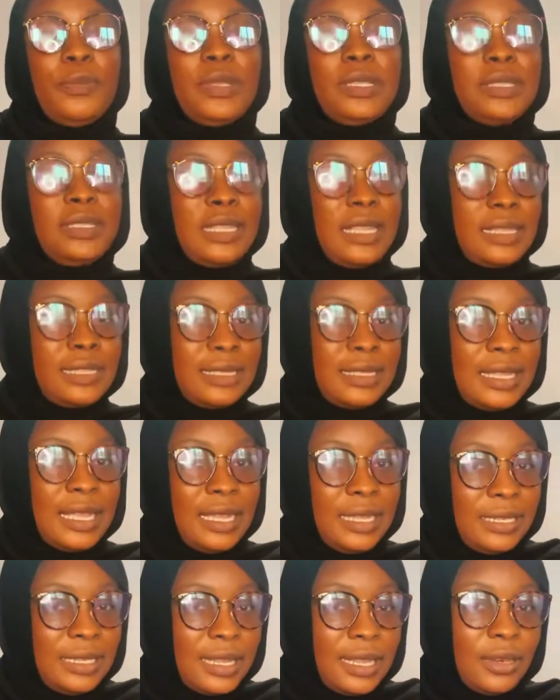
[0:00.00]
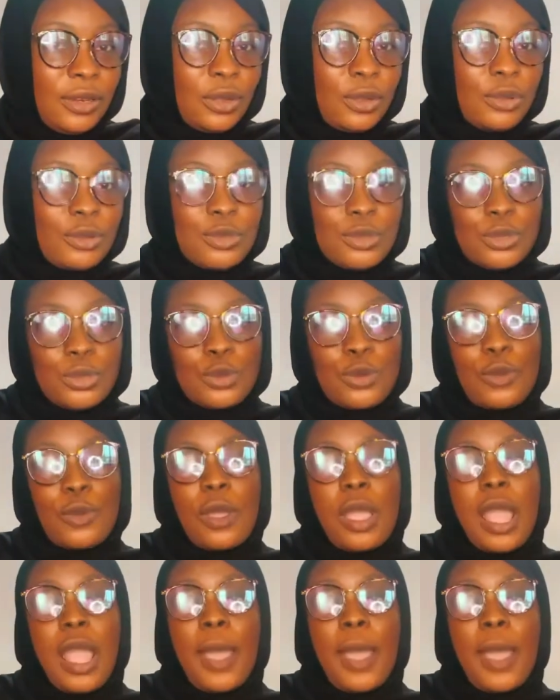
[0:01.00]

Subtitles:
business line and also